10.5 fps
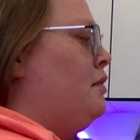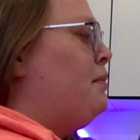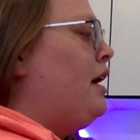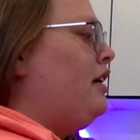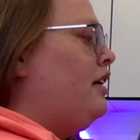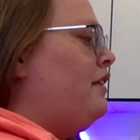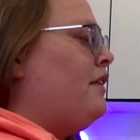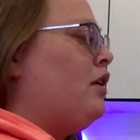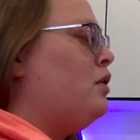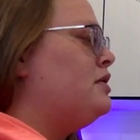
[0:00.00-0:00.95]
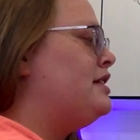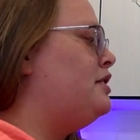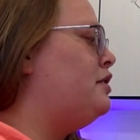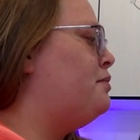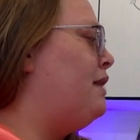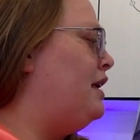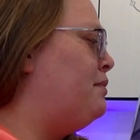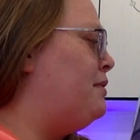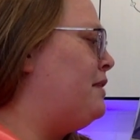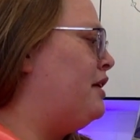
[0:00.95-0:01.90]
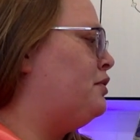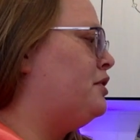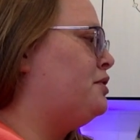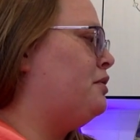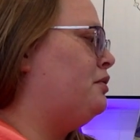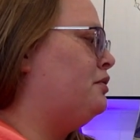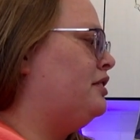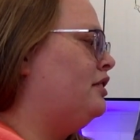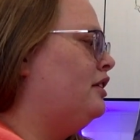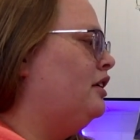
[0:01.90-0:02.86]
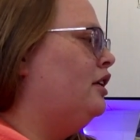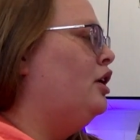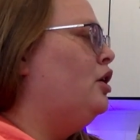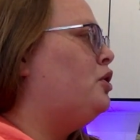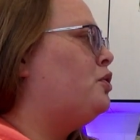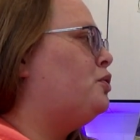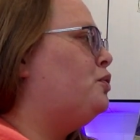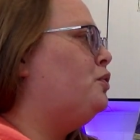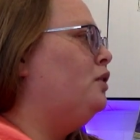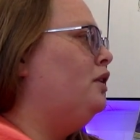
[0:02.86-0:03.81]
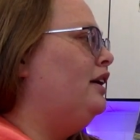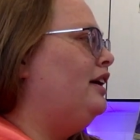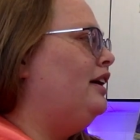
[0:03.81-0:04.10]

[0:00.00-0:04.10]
But if I hold still, maybe my doors won't creak.